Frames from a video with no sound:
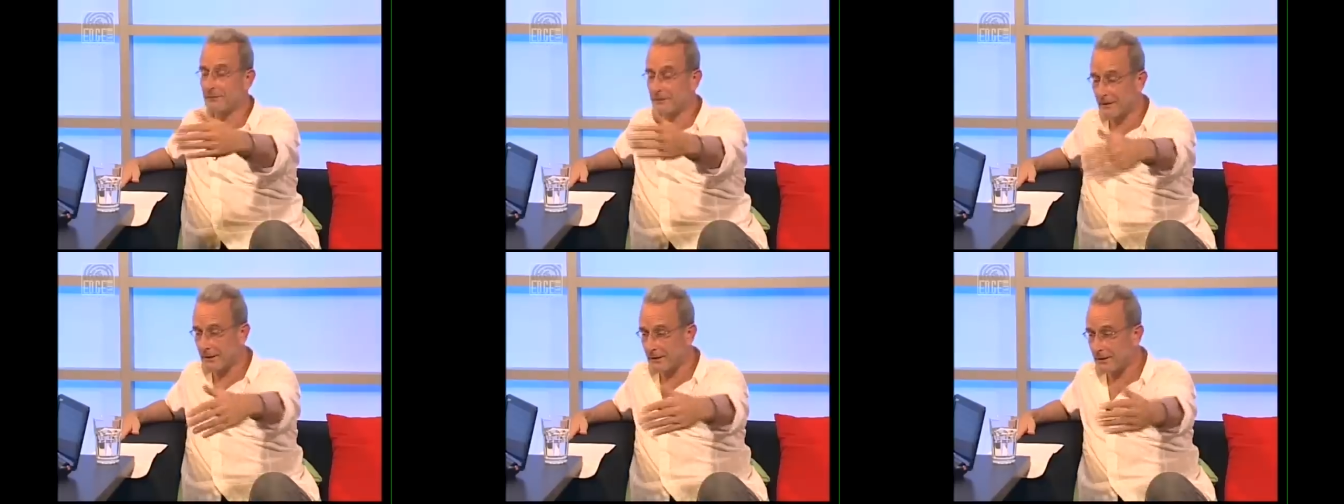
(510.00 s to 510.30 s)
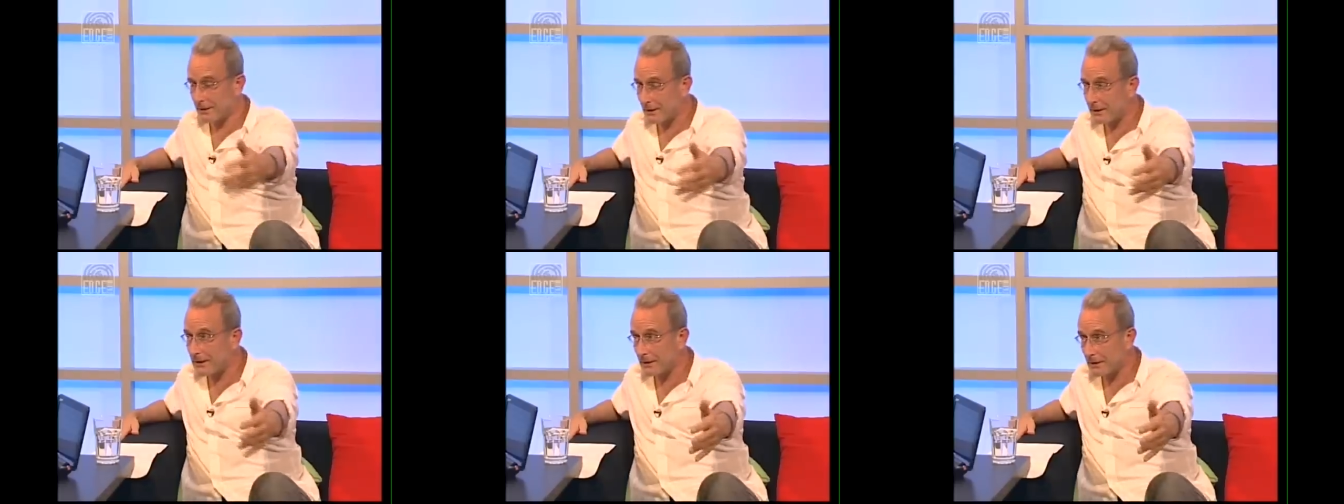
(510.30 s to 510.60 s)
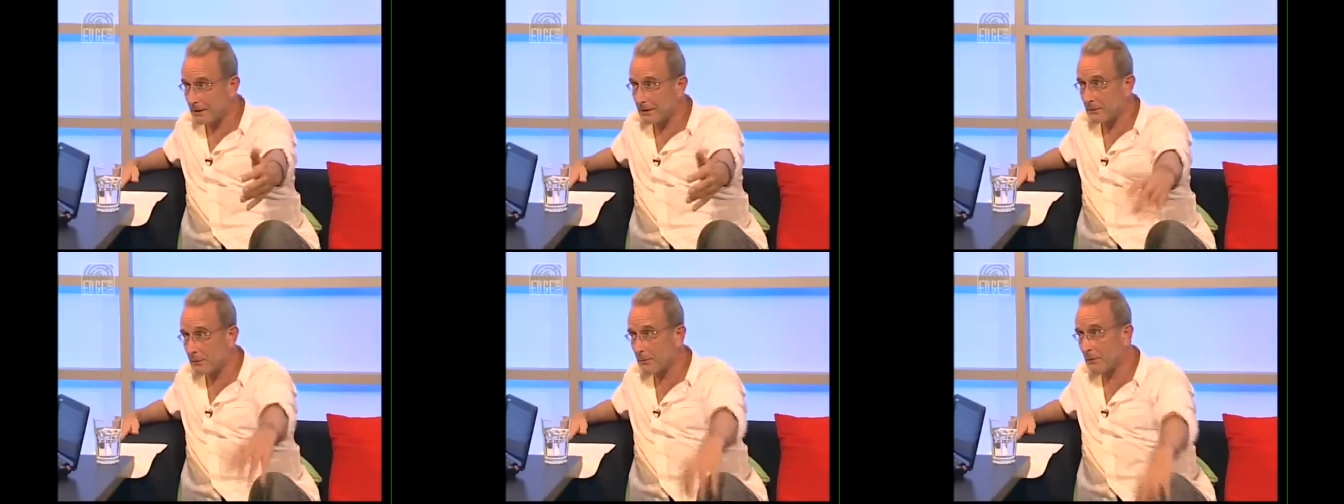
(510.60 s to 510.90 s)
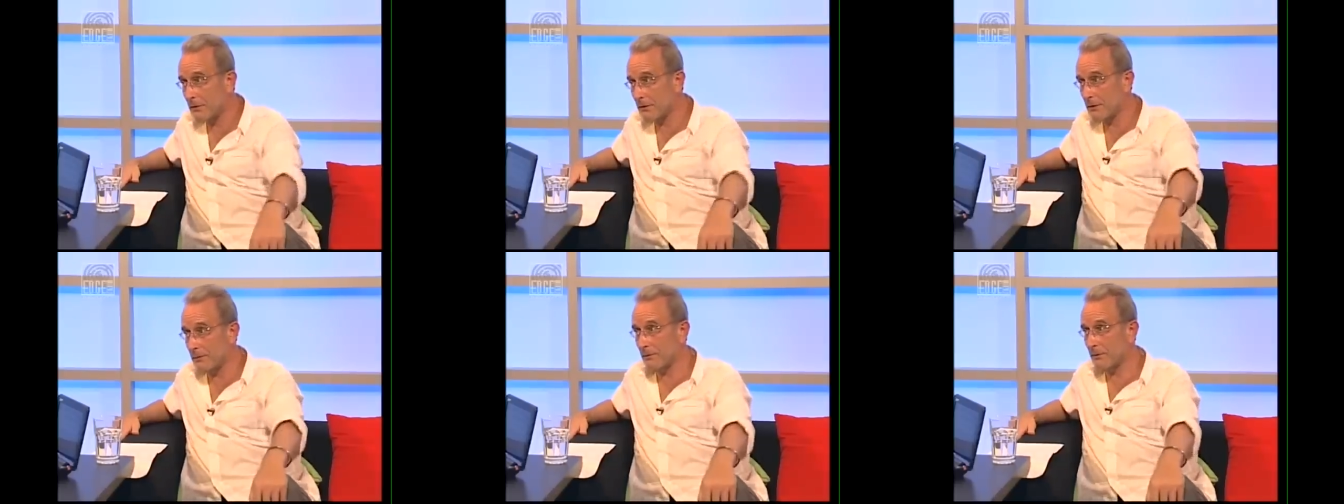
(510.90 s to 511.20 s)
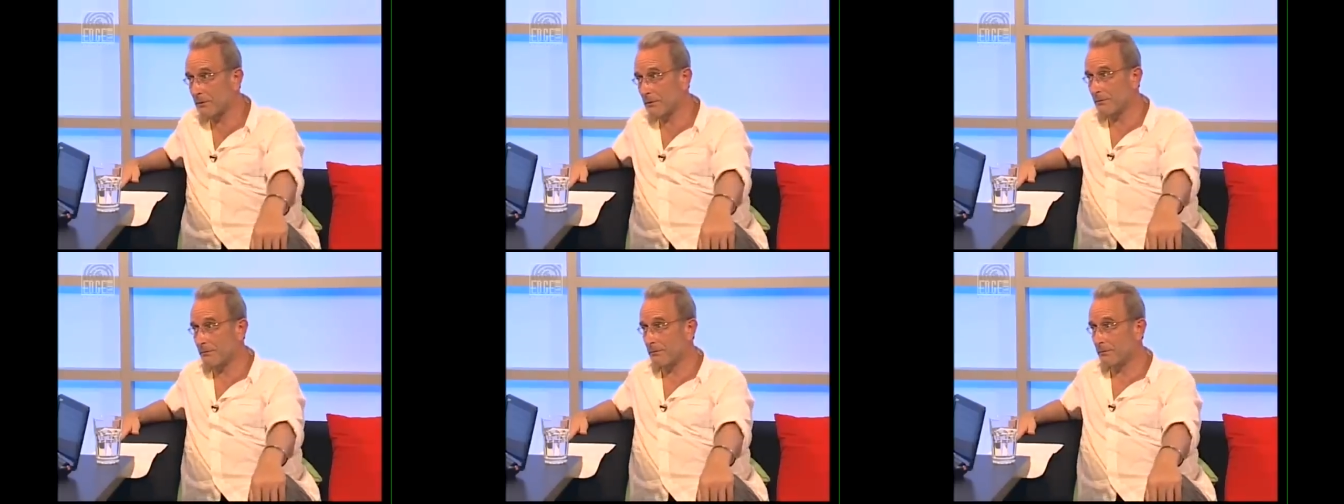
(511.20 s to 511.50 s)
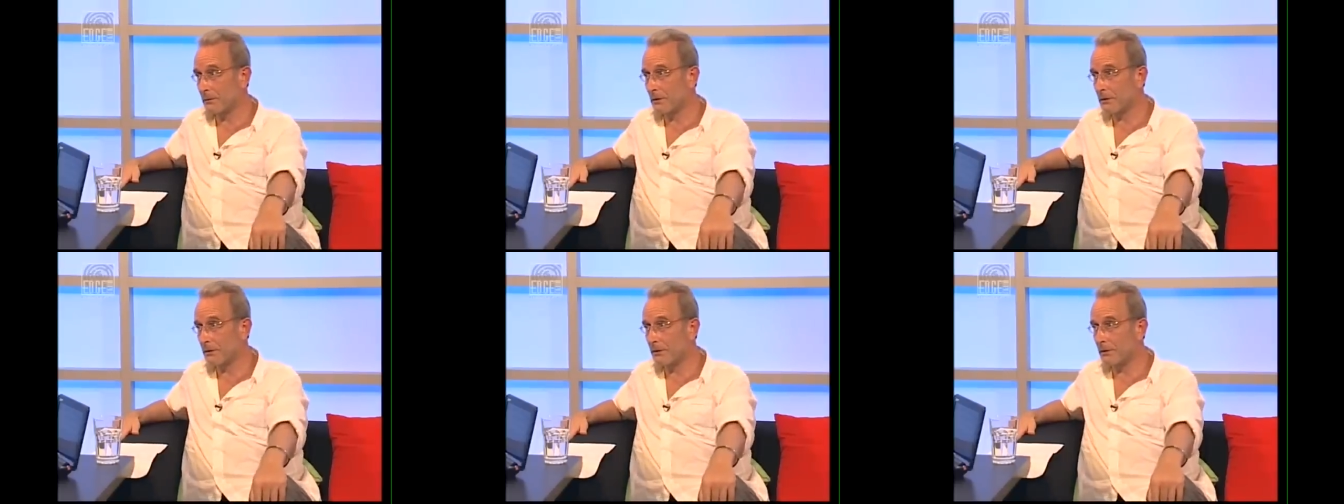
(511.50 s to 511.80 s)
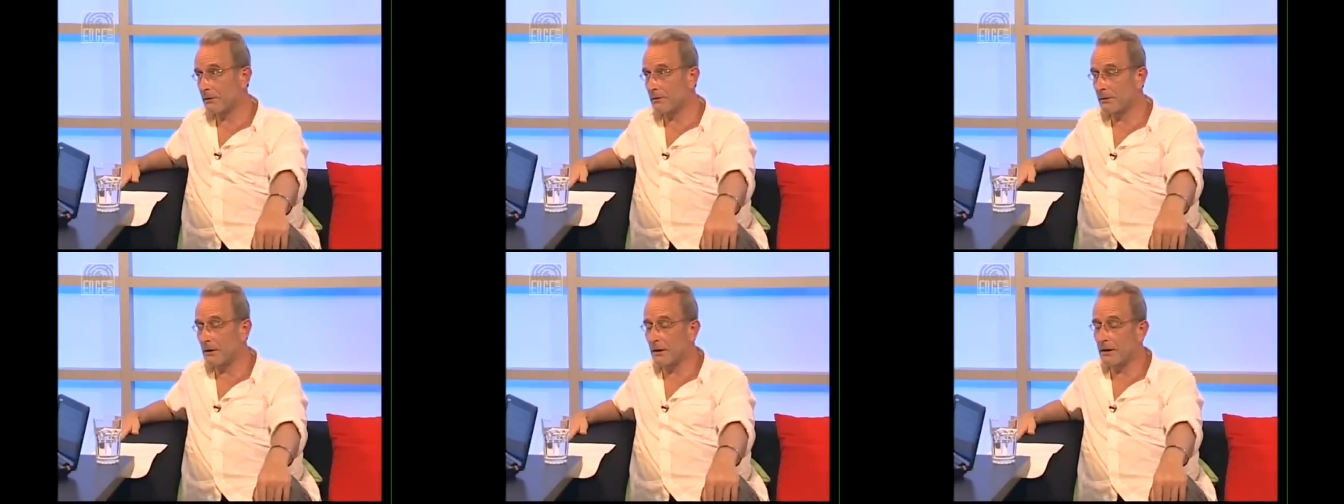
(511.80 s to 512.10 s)
you know, it, it is possible to
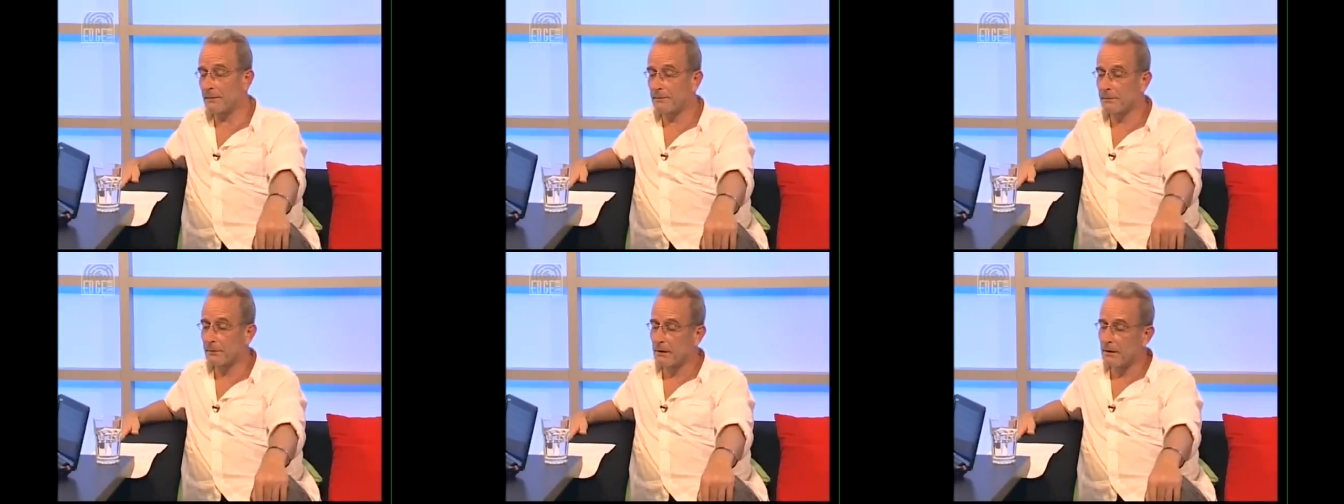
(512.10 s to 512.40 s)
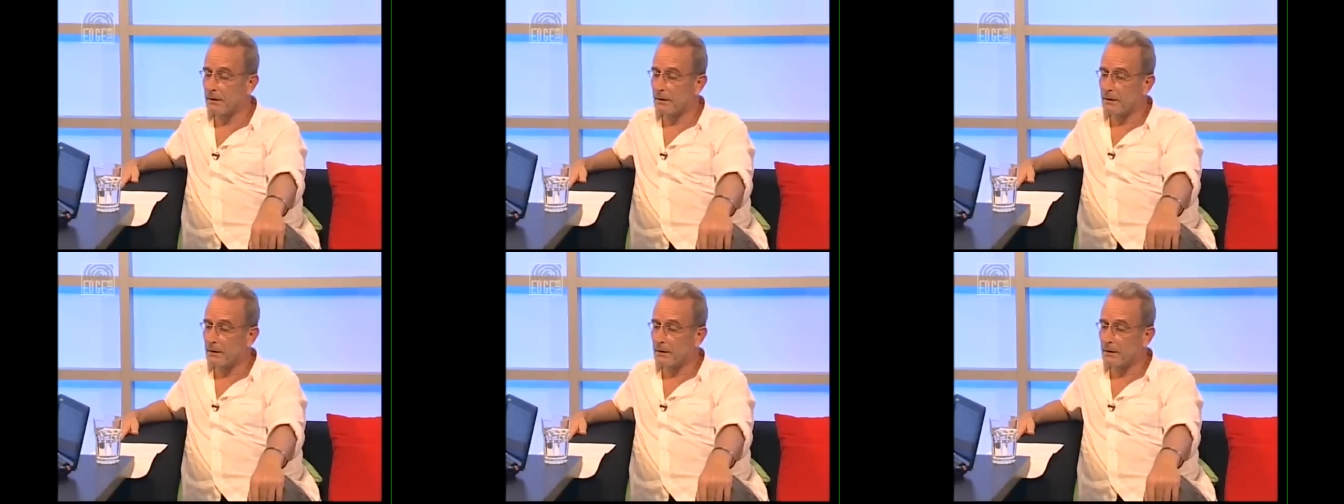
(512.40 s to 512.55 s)
do that.